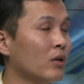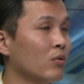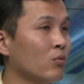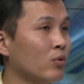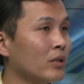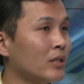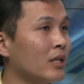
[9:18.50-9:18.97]

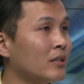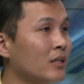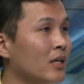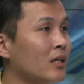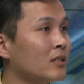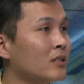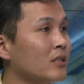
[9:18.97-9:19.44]
what it
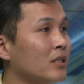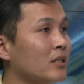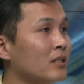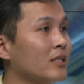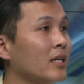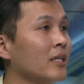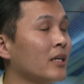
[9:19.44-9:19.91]
does
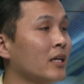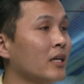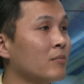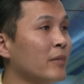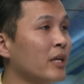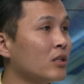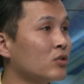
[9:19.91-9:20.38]
is that
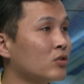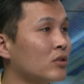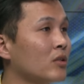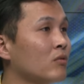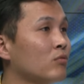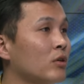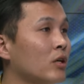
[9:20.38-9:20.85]
it makes
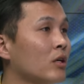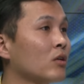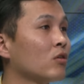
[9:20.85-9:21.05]
the work